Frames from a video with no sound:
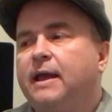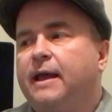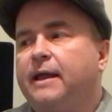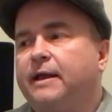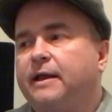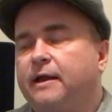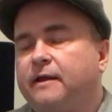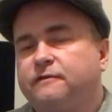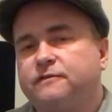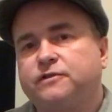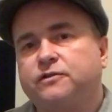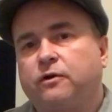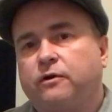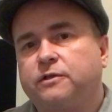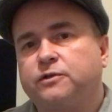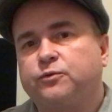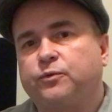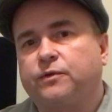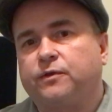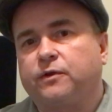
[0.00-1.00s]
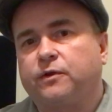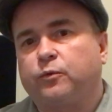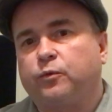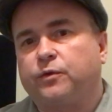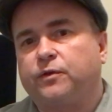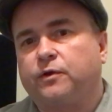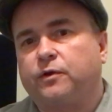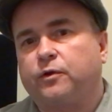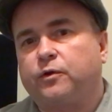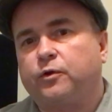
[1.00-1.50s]
And he kind of starts with
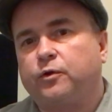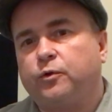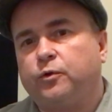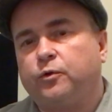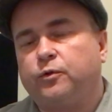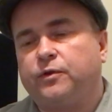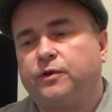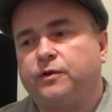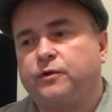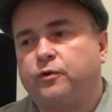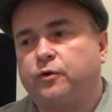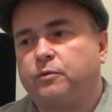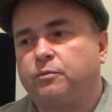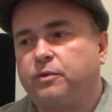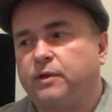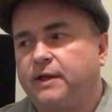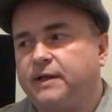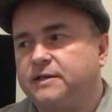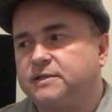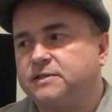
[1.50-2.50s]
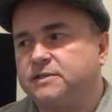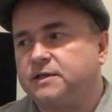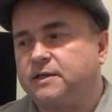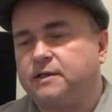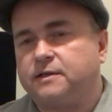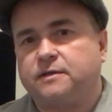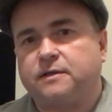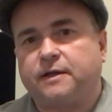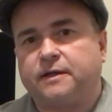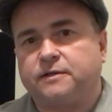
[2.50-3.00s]
a coup that took place
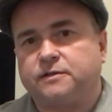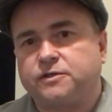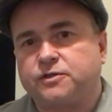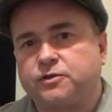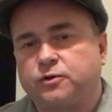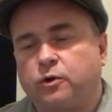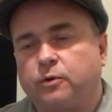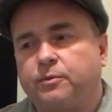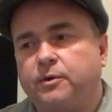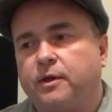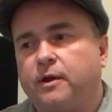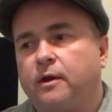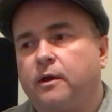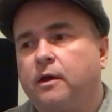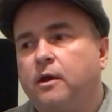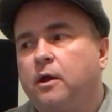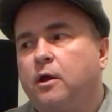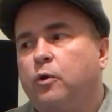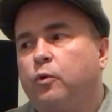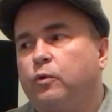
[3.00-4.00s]
in Serbia,